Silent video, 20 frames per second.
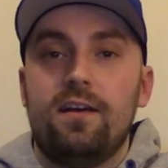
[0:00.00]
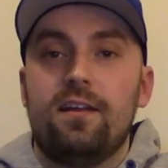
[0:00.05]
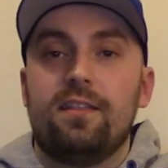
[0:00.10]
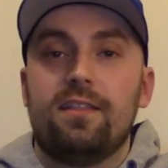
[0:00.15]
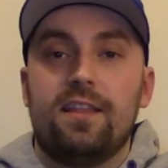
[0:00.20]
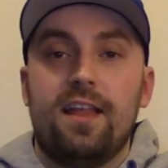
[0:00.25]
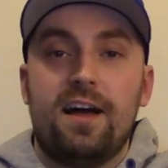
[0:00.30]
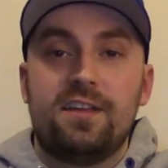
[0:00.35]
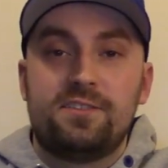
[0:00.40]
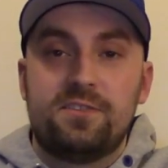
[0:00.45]

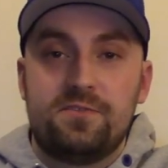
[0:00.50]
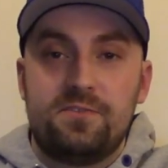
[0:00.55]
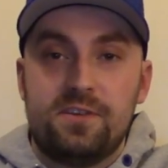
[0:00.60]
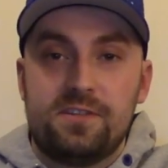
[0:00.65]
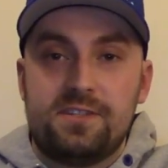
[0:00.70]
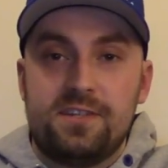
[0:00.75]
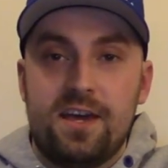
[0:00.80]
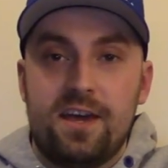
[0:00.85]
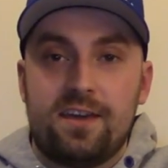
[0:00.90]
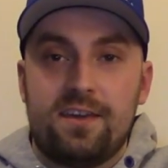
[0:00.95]
Lots of
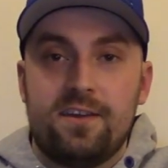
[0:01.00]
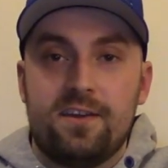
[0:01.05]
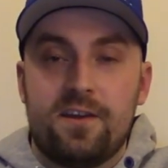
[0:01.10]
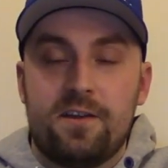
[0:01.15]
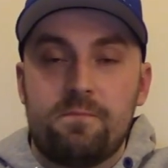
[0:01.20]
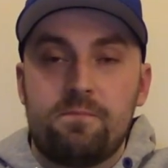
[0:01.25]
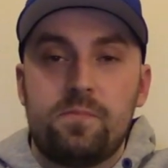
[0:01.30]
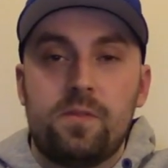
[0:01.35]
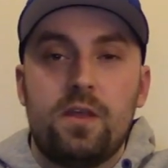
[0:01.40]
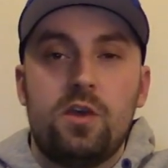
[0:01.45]
good tech
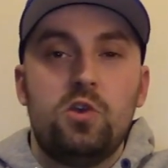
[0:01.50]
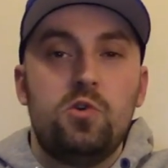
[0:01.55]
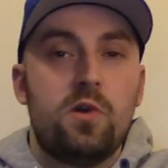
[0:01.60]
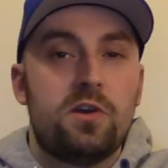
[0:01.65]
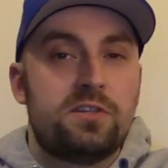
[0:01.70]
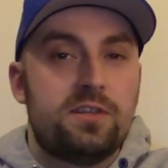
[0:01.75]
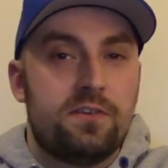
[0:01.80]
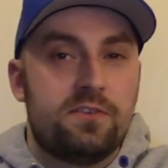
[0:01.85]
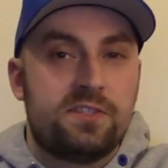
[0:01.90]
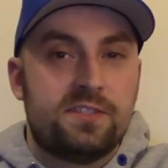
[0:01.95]
here. You
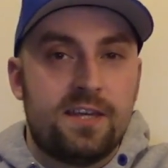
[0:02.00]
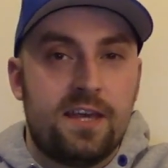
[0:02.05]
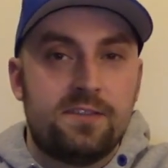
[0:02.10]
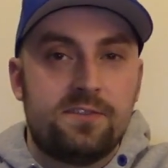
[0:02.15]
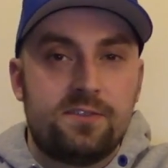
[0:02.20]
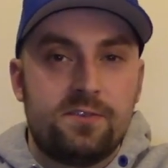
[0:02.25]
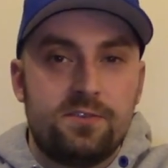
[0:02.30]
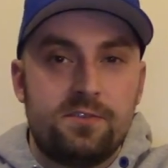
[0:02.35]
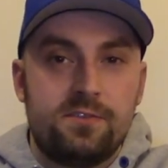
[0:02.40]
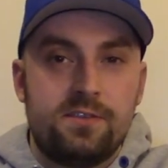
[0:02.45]
actually have
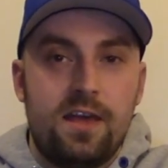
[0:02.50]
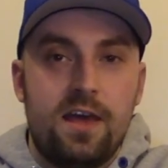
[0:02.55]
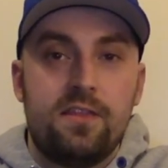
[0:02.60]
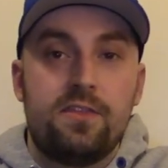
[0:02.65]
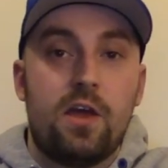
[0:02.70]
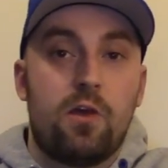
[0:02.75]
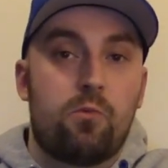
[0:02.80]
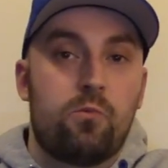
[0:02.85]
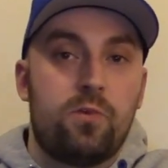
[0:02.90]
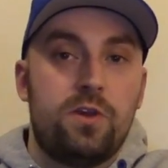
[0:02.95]
sensors
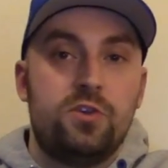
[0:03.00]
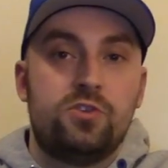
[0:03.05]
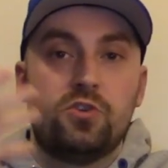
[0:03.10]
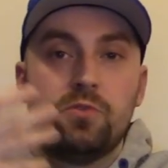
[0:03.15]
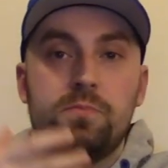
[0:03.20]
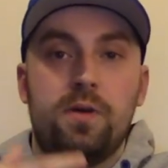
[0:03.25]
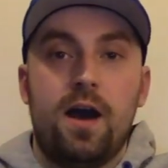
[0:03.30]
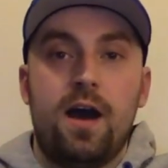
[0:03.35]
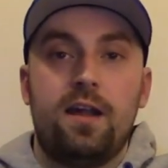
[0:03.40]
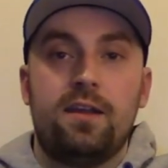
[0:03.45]
that read
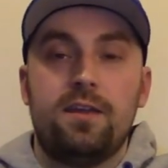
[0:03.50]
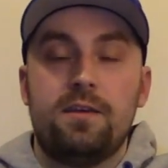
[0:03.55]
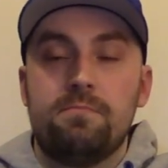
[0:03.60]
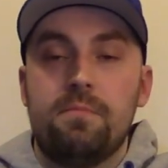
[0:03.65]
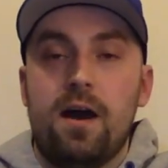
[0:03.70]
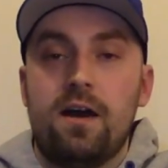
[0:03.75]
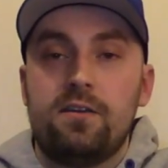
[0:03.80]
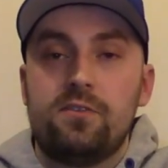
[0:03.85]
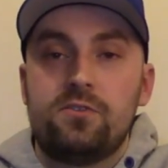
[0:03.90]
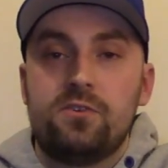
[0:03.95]
your body and
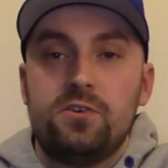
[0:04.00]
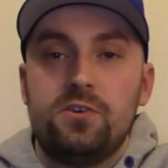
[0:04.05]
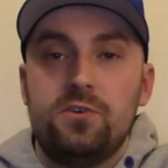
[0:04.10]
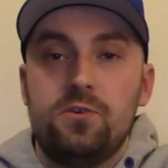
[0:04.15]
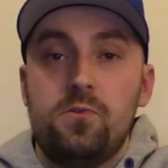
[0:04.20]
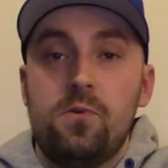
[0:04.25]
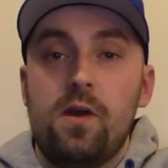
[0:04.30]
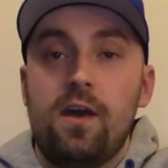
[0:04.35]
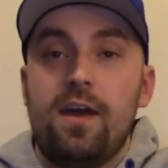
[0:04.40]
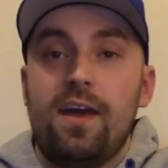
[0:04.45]
monitor
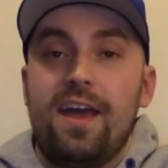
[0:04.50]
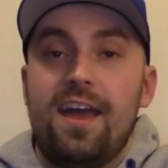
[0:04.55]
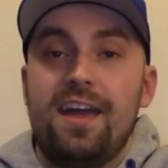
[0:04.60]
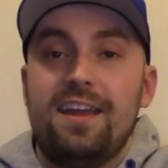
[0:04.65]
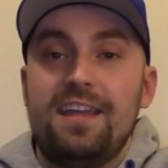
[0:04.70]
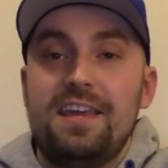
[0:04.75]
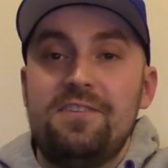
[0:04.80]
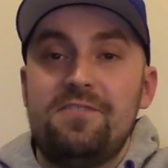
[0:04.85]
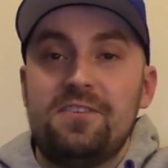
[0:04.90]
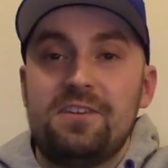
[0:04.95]
you,
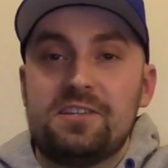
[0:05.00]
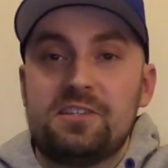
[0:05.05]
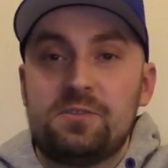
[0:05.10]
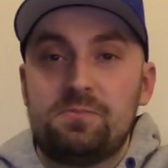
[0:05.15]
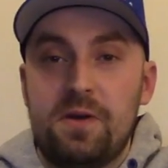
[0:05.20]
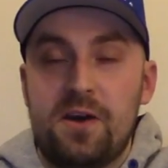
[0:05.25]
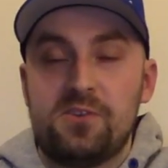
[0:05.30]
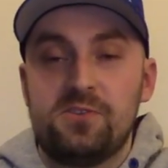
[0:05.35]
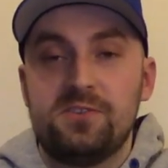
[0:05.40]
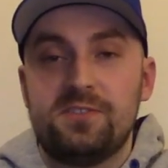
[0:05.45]
and even a
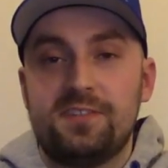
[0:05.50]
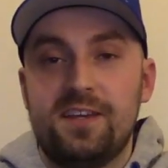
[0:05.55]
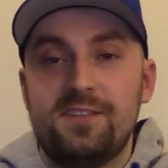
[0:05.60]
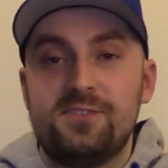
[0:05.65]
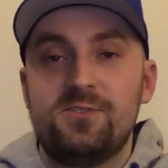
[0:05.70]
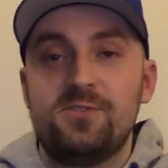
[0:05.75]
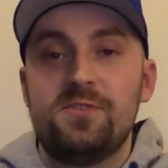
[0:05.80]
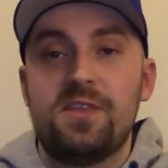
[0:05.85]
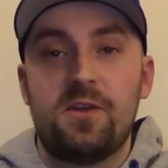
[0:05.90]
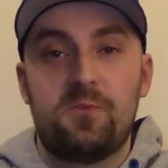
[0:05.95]
special
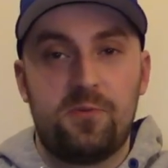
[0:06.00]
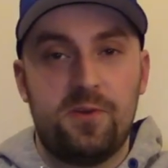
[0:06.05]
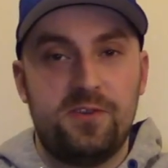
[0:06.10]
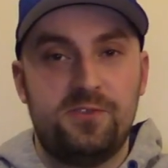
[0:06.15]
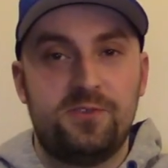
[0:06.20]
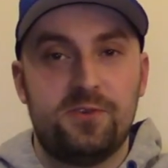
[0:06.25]
sensor that reads